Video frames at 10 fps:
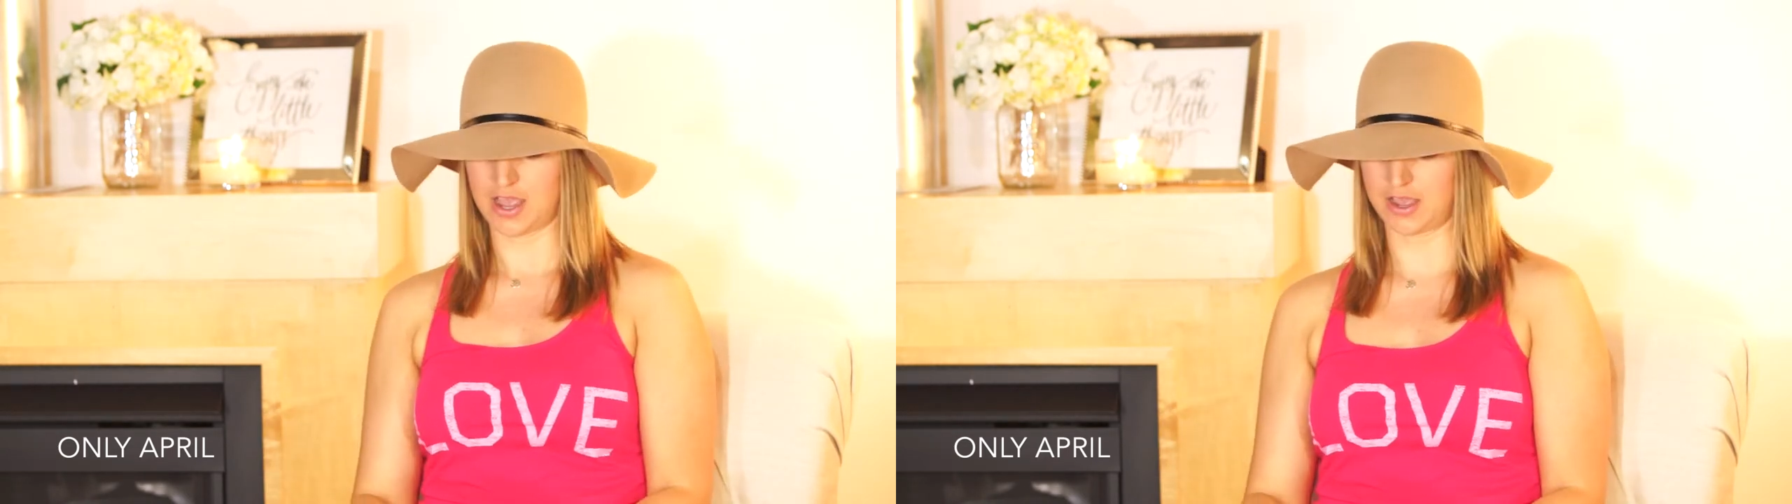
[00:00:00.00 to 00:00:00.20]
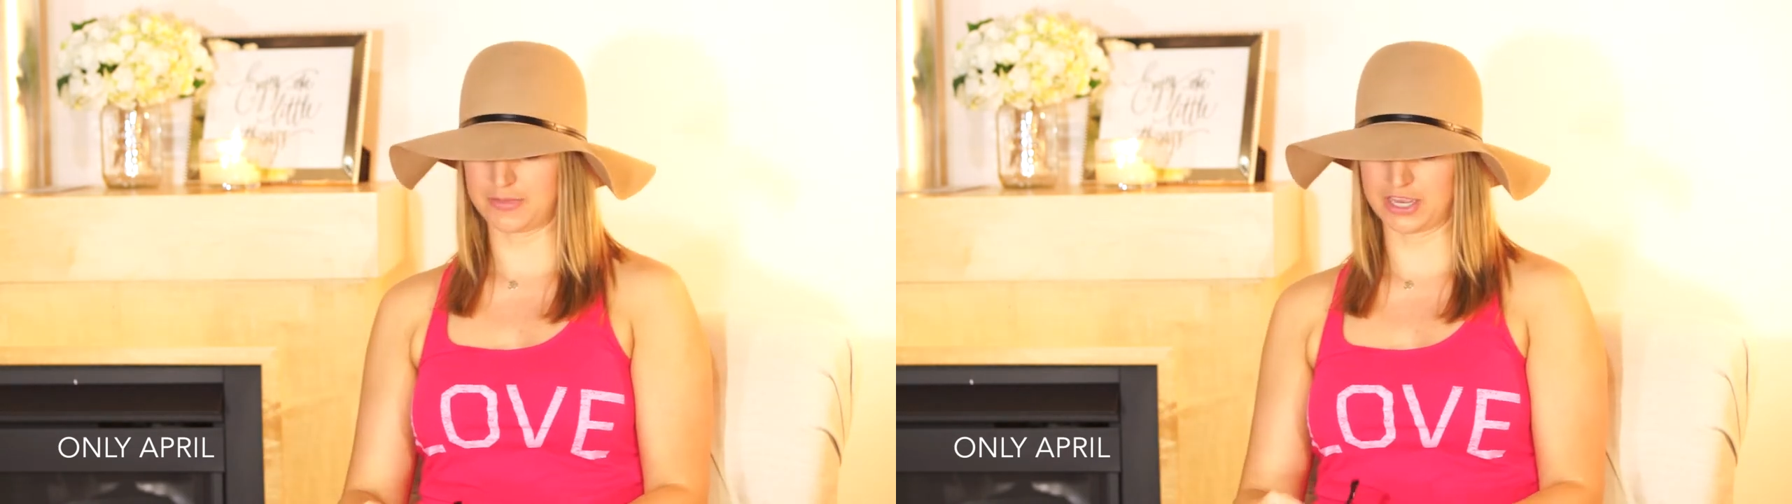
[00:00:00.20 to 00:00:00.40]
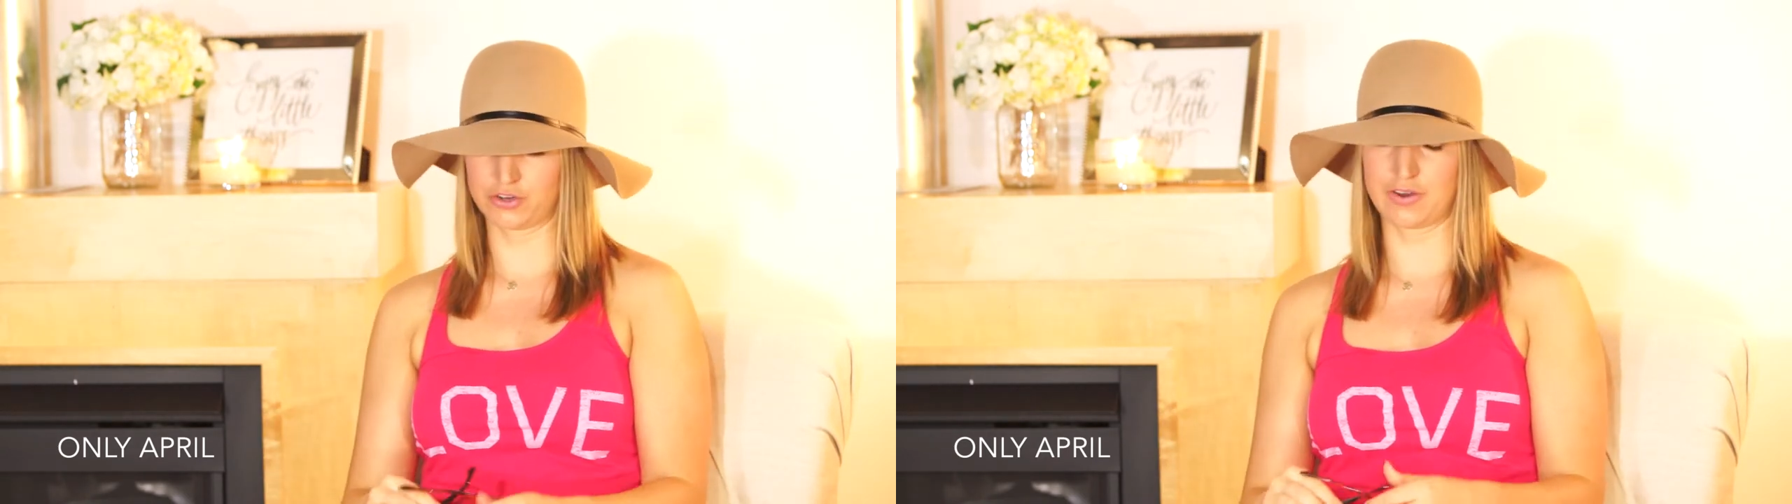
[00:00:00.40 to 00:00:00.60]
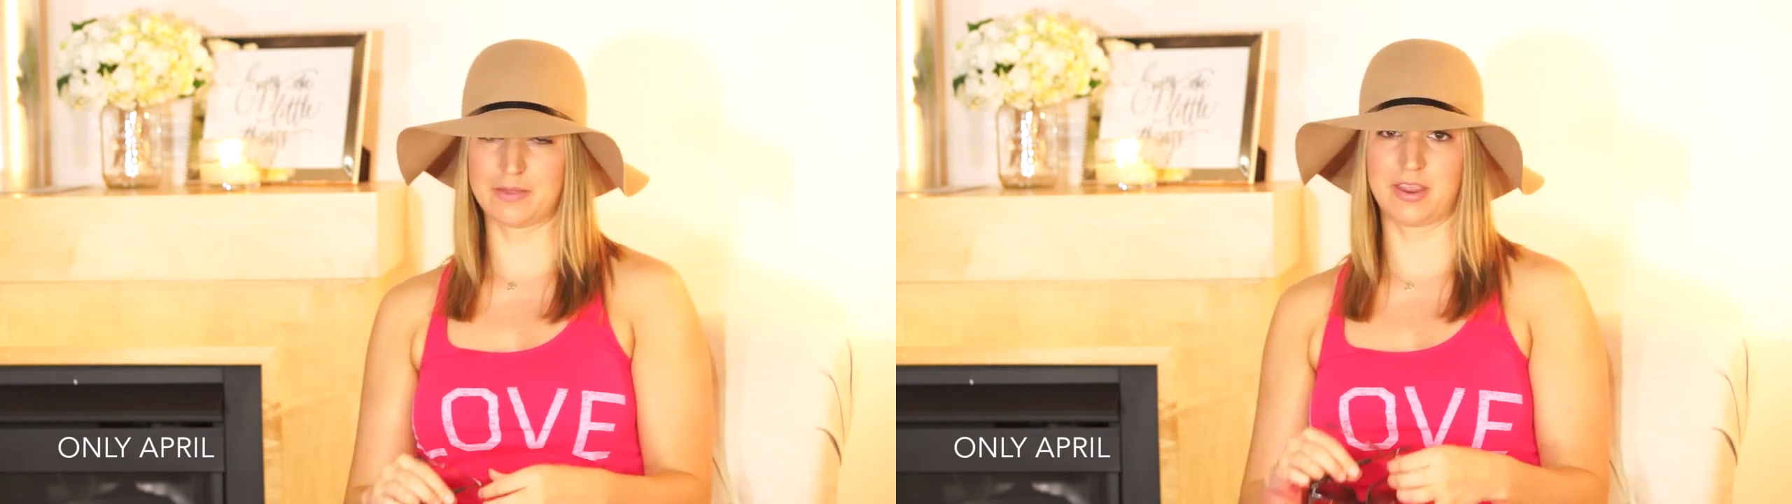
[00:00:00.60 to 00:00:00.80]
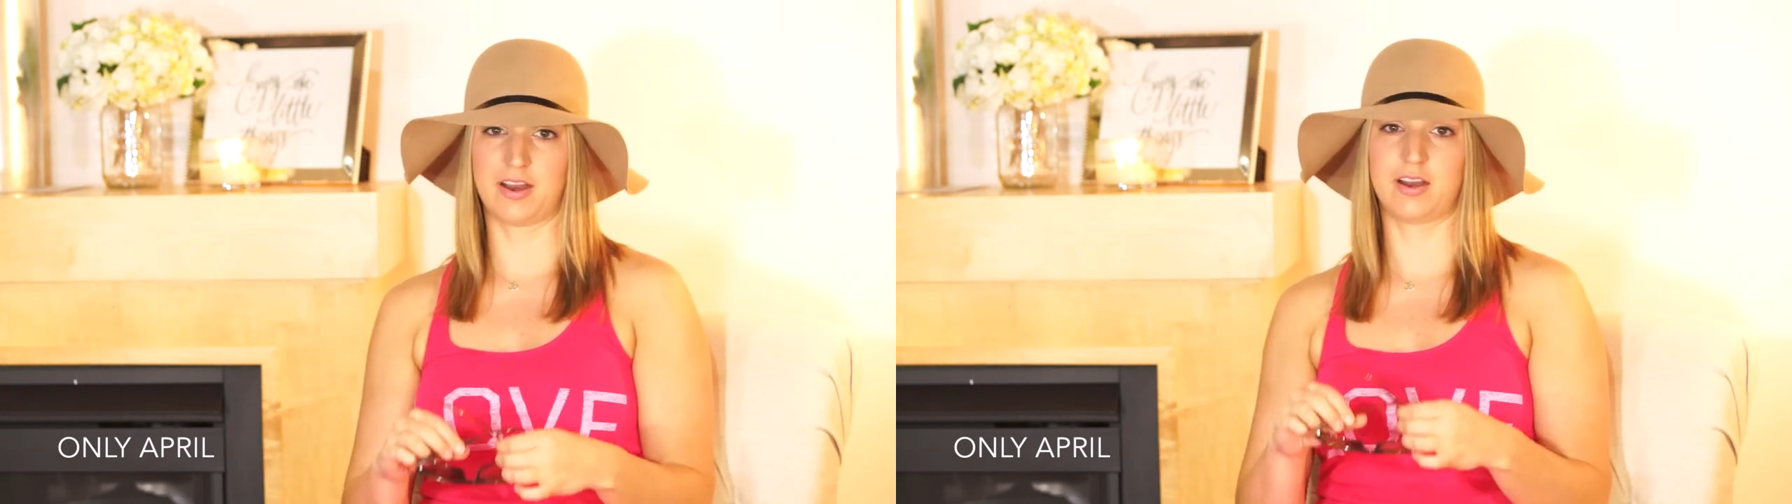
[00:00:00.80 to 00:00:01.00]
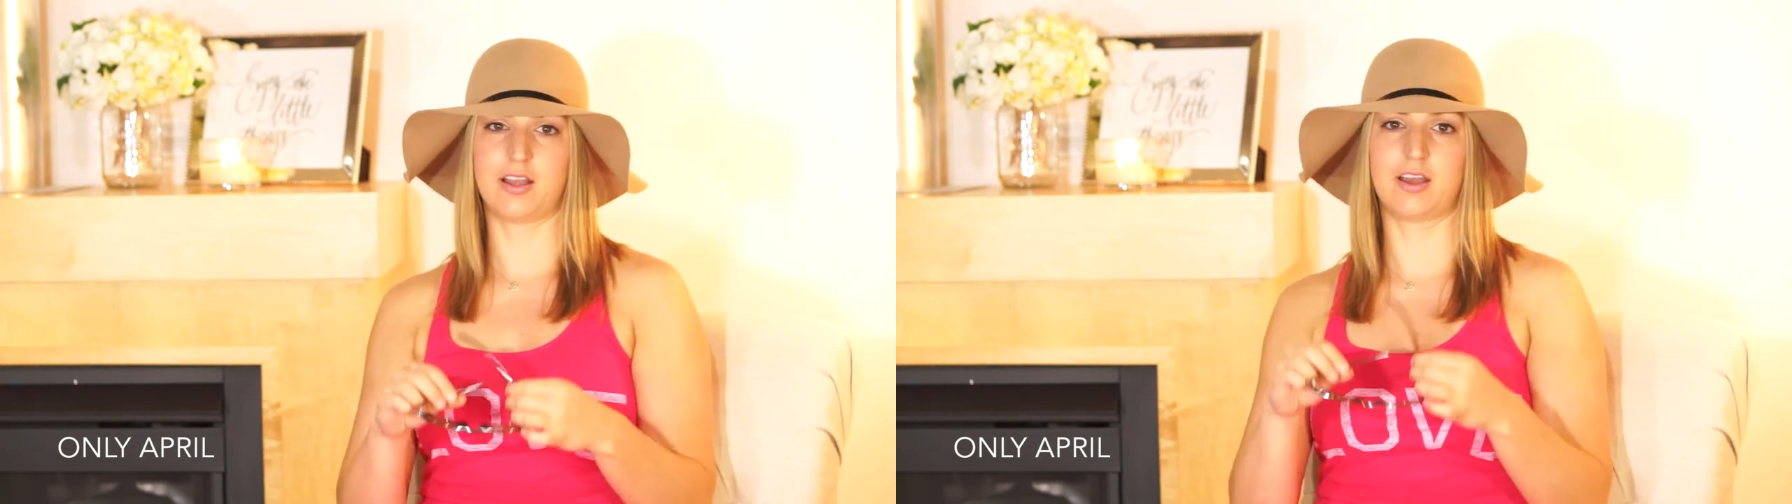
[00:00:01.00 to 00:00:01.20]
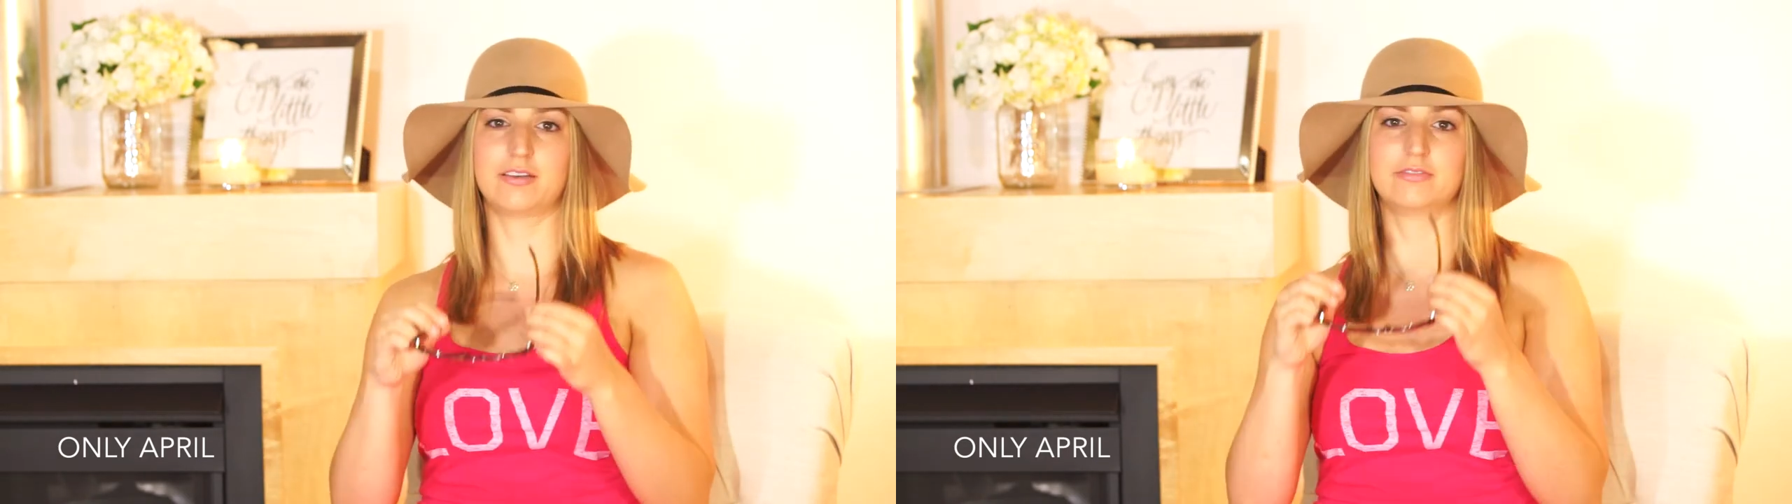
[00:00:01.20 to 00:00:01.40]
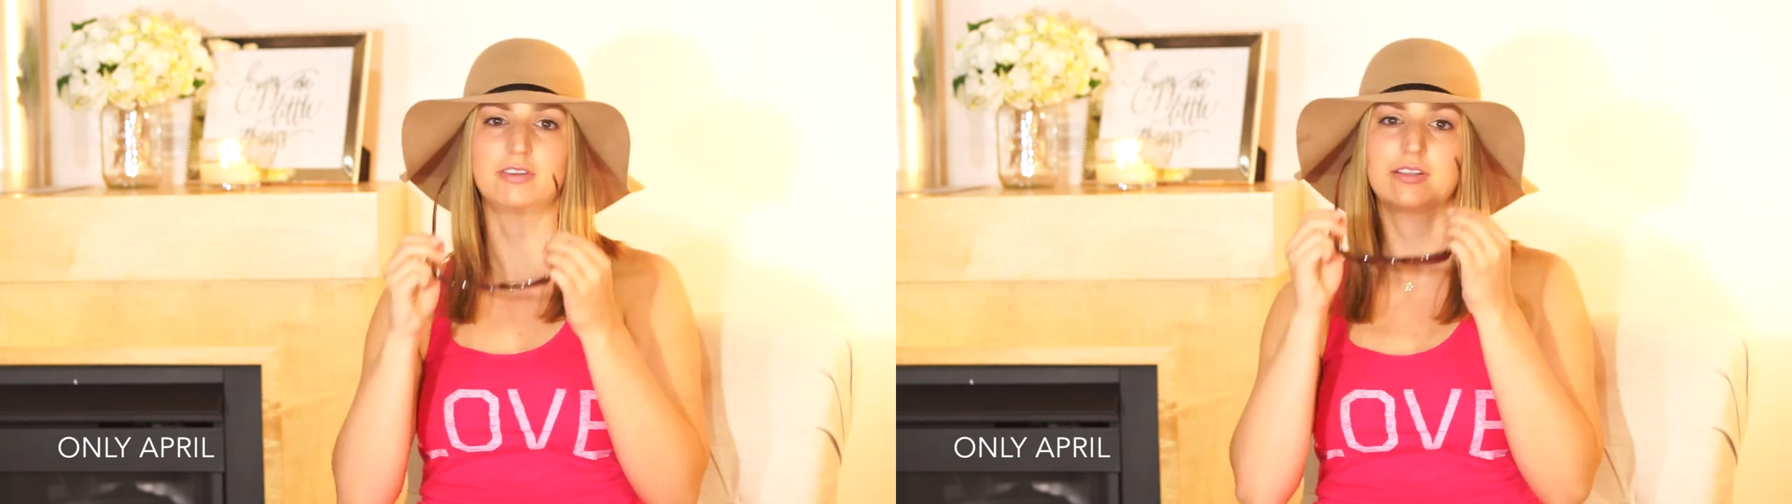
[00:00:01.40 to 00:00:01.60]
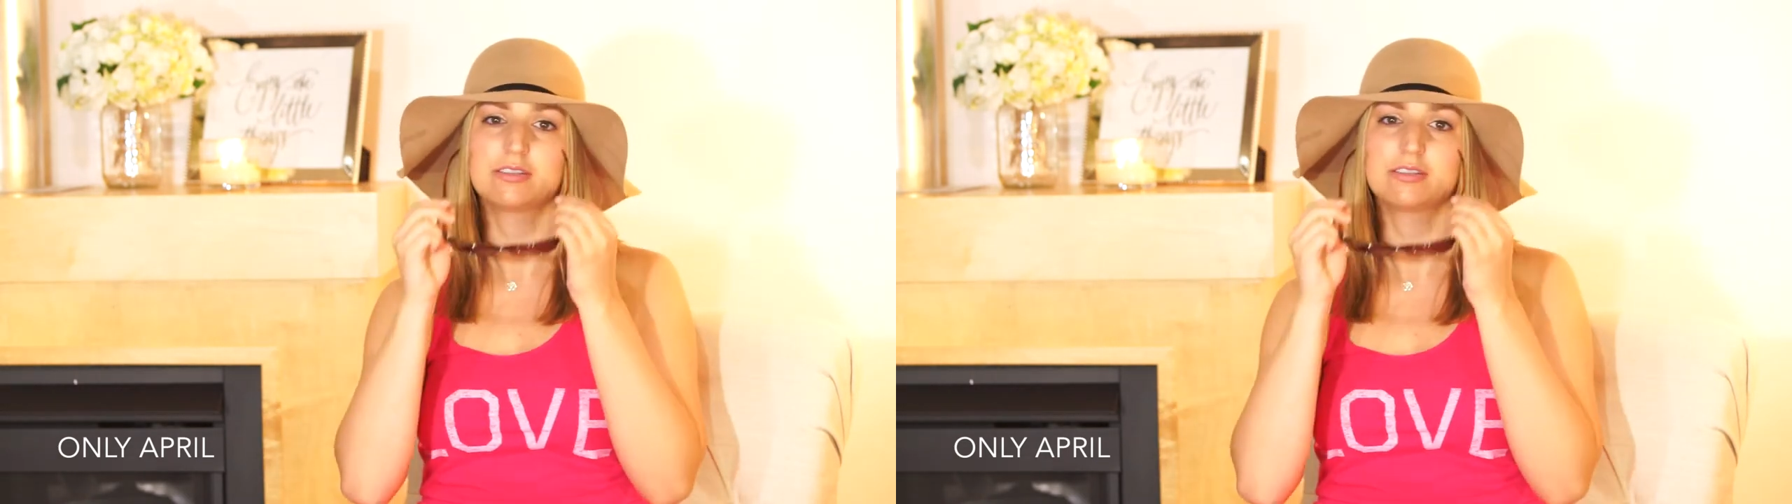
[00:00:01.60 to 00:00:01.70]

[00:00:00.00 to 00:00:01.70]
um, and a great pair of